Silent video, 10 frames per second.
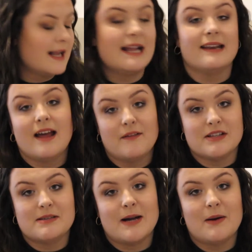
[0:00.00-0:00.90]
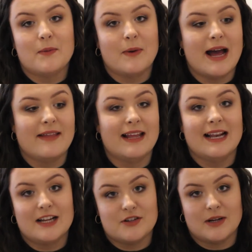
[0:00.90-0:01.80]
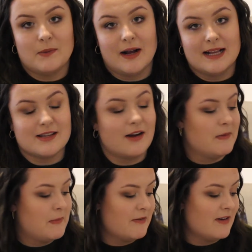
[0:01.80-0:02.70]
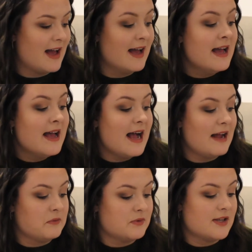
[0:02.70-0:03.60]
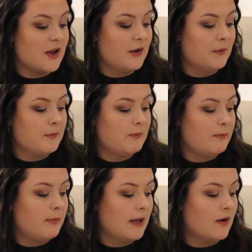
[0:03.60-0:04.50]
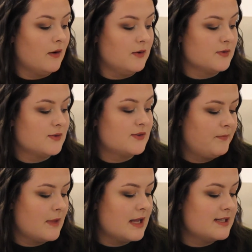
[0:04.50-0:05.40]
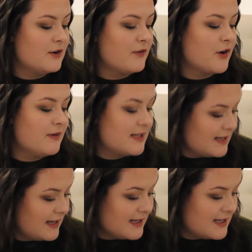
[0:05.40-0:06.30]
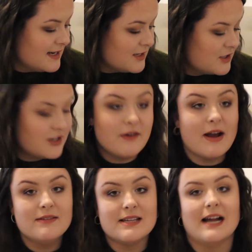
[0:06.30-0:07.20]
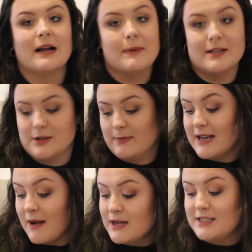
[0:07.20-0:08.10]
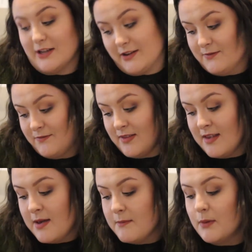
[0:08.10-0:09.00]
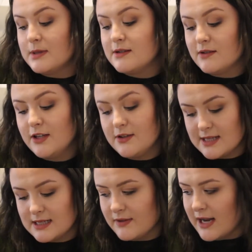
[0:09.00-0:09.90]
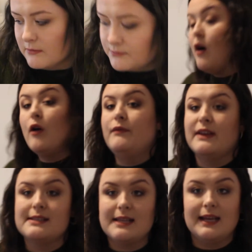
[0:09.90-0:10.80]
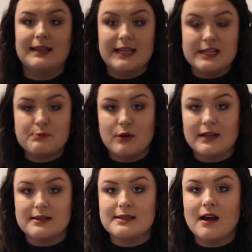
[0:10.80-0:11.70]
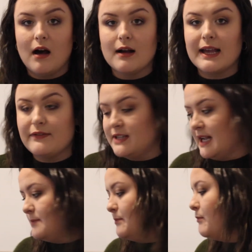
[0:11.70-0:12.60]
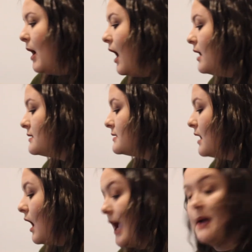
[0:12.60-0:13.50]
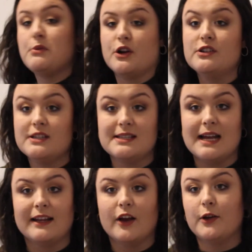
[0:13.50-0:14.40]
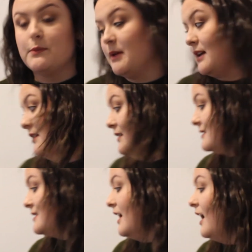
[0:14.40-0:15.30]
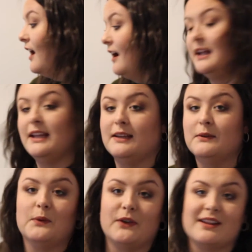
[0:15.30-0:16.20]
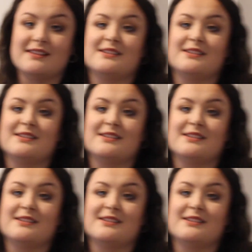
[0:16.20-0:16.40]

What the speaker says: get nervous about where the electric wires are in my flat, and also because until very recently I didn't actually know how to hang a picture, but now I do. But we're still going to use these for now. Obviously these prints are gifted, but I approached Desenio because I wanted